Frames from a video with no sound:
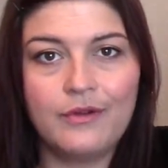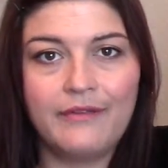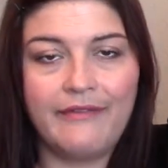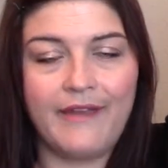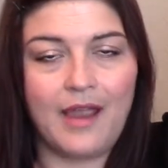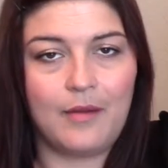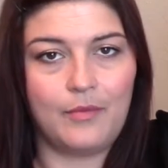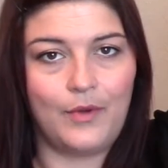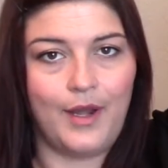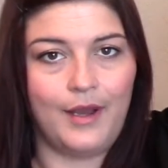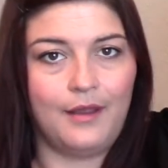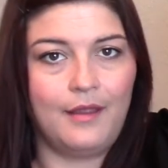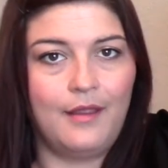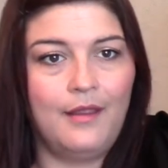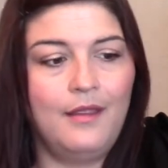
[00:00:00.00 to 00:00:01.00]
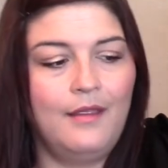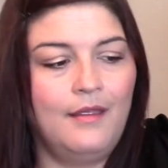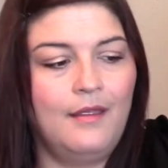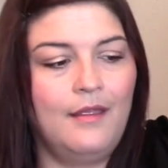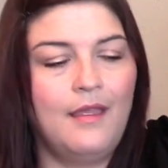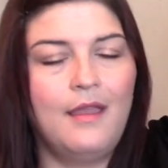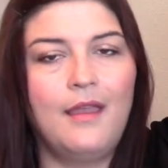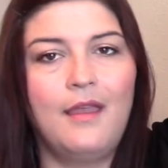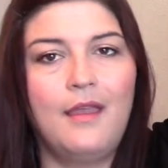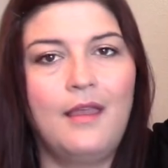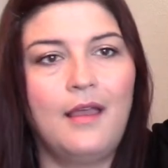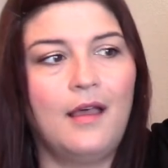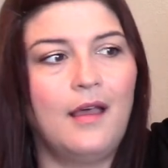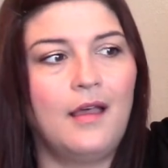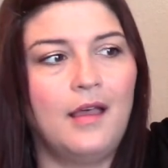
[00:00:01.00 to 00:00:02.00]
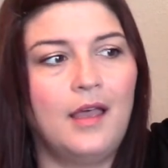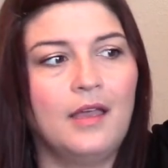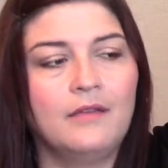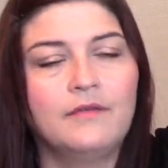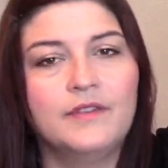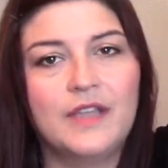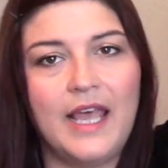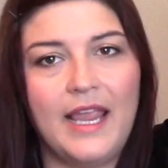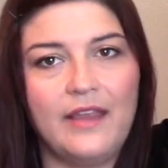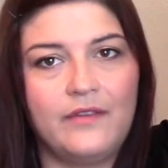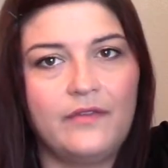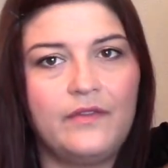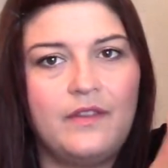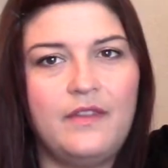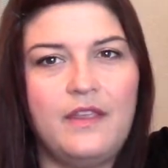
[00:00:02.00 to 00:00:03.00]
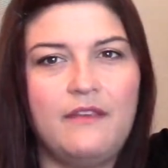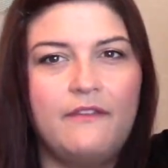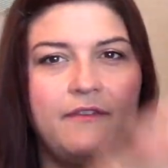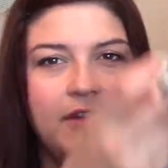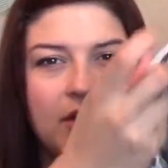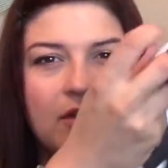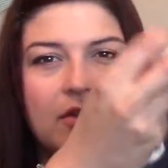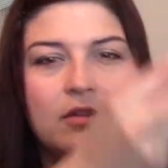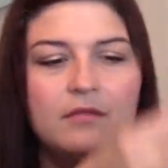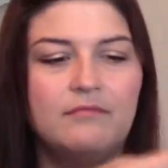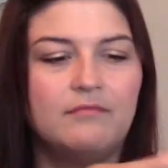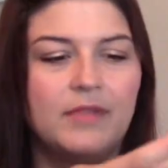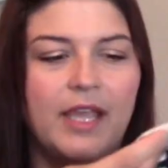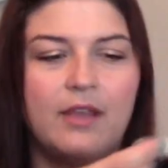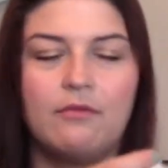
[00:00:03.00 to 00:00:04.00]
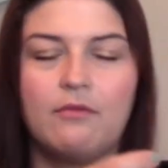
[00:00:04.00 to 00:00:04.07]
fabric of life. They feel like